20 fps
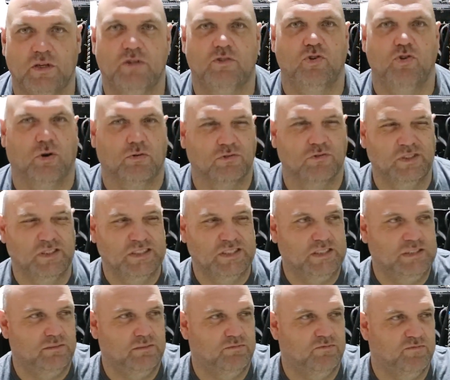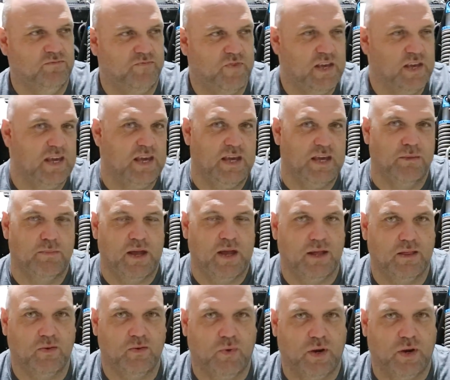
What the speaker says: not really thinking about the